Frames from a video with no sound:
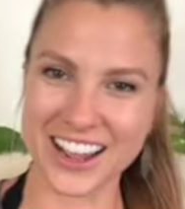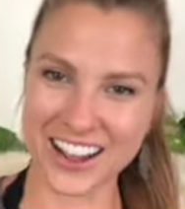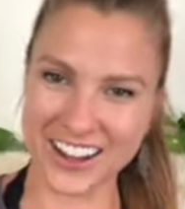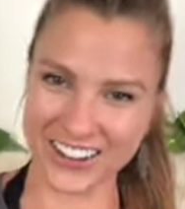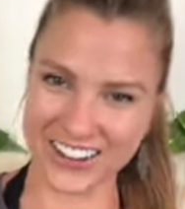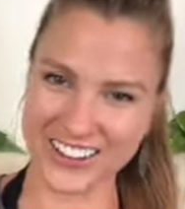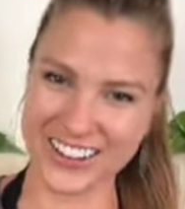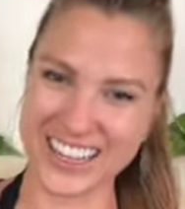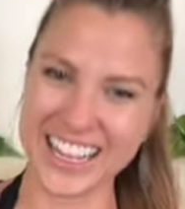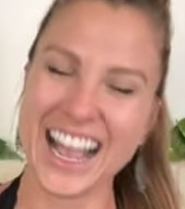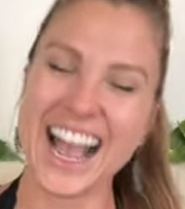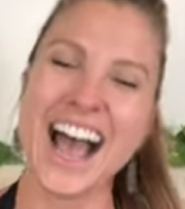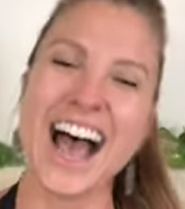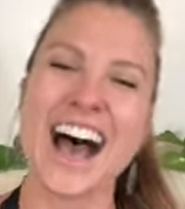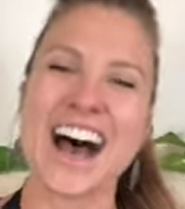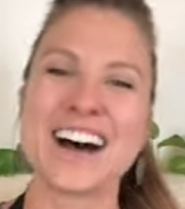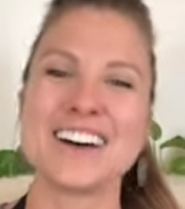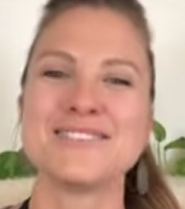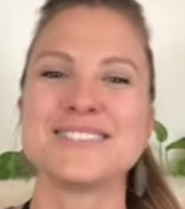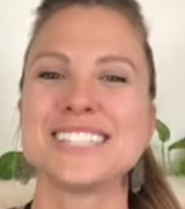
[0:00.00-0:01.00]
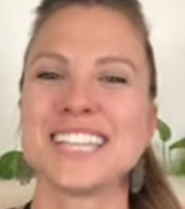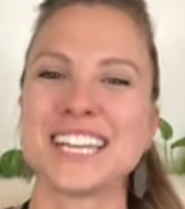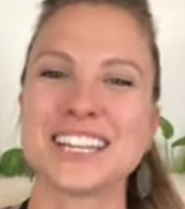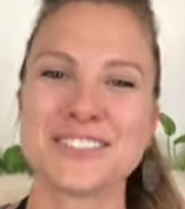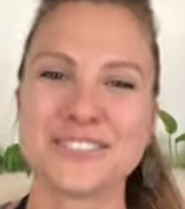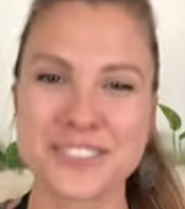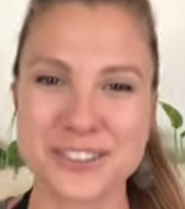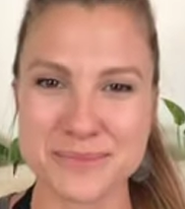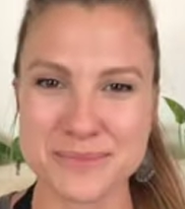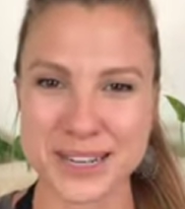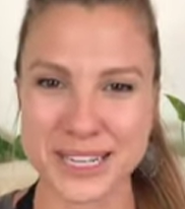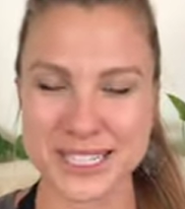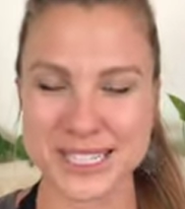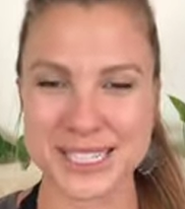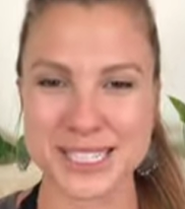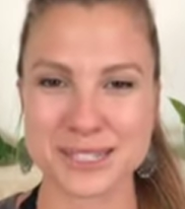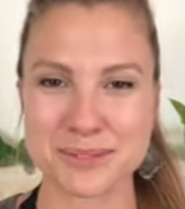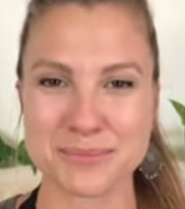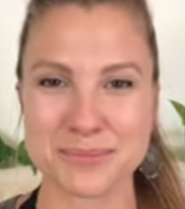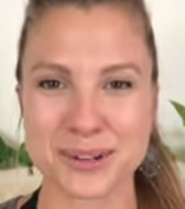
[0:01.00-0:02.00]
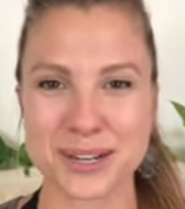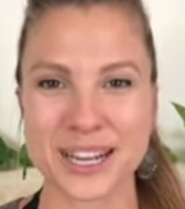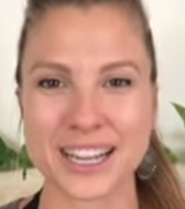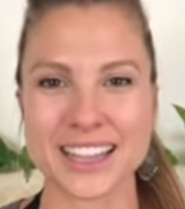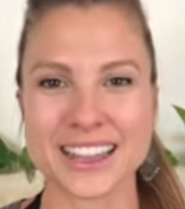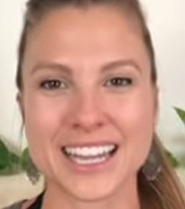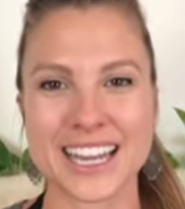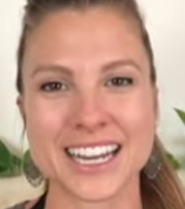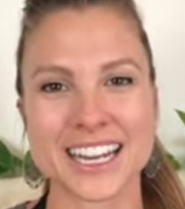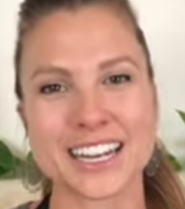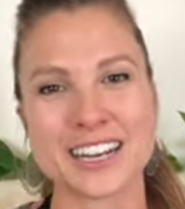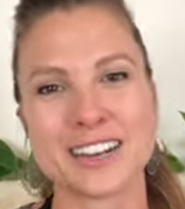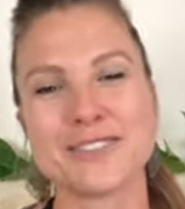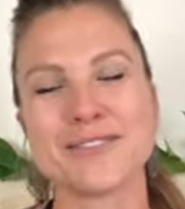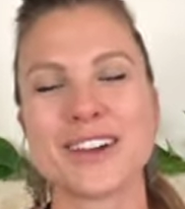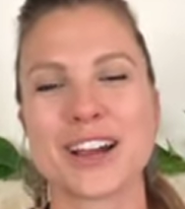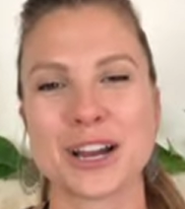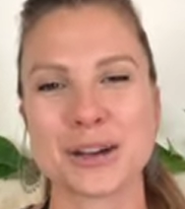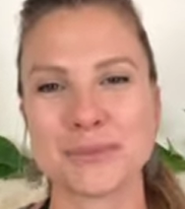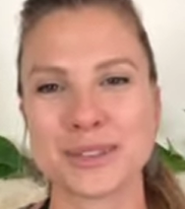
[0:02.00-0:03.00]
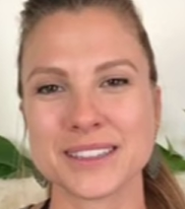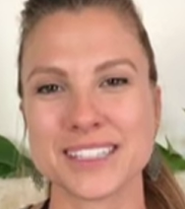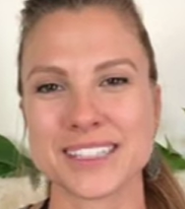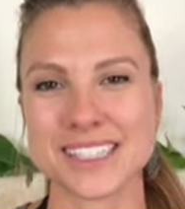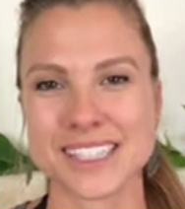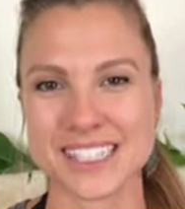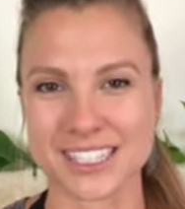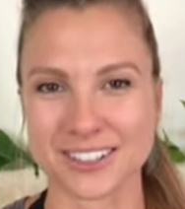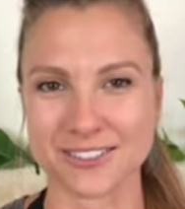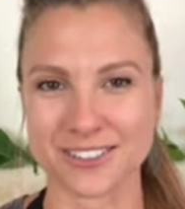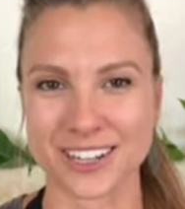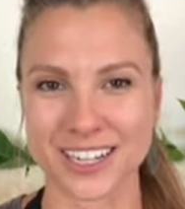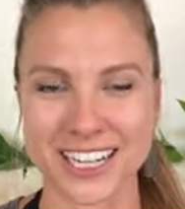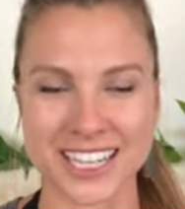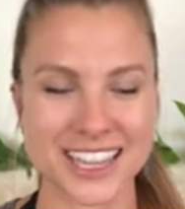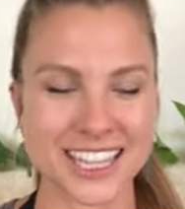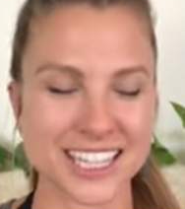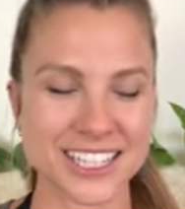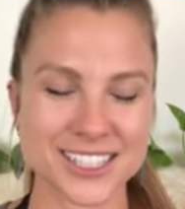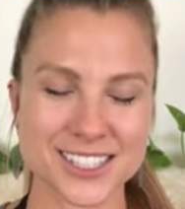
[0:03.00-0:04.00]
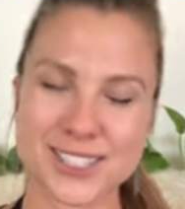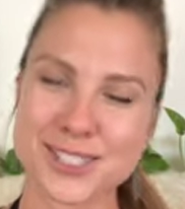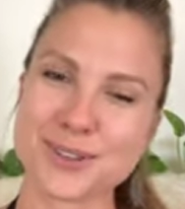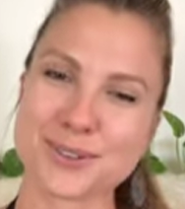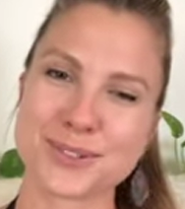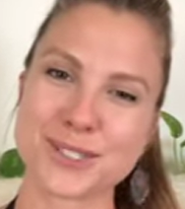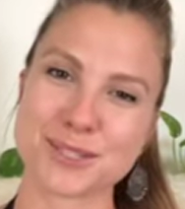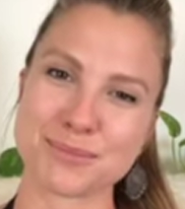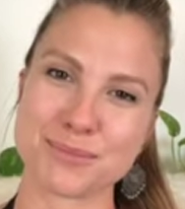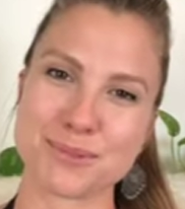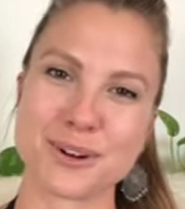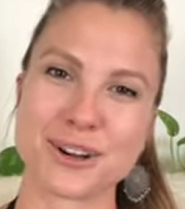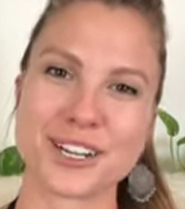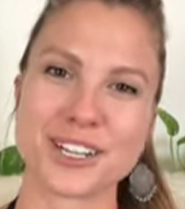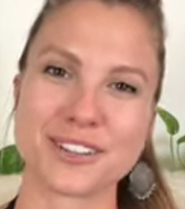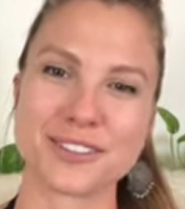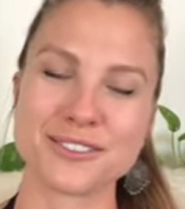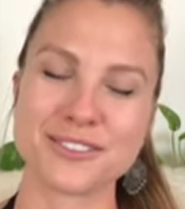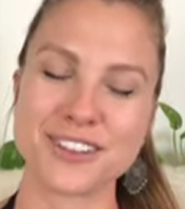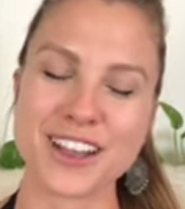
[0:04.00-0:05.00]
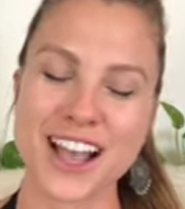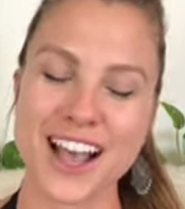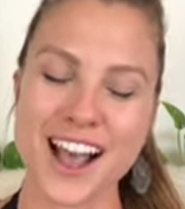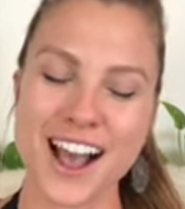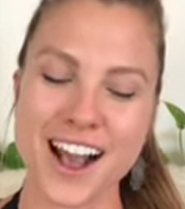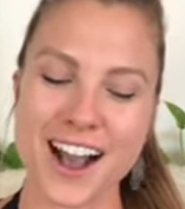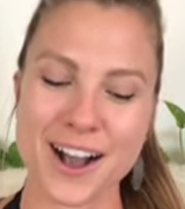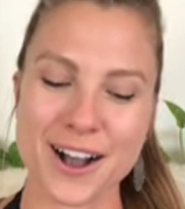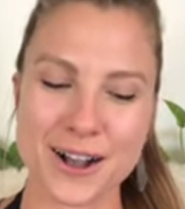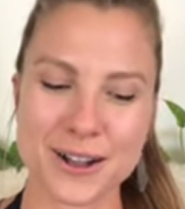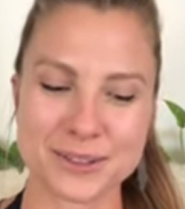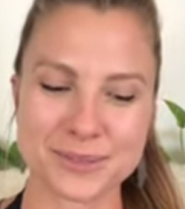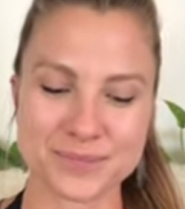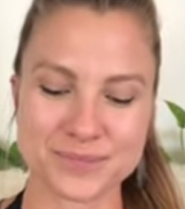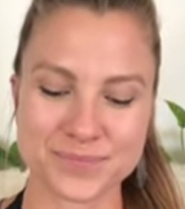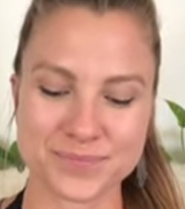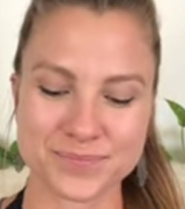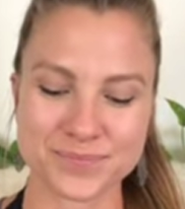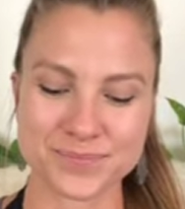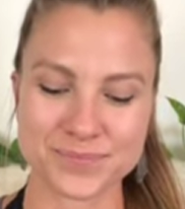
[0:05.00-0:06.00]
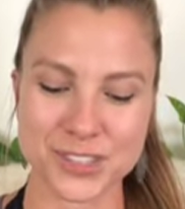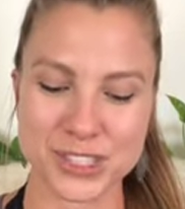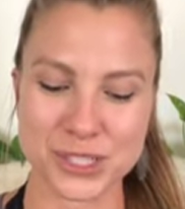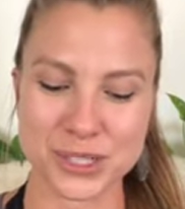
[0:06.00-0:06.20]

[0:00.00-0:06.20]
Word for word: know um, take a few minutes to breathe in an environment that's different i think it's so supportive um,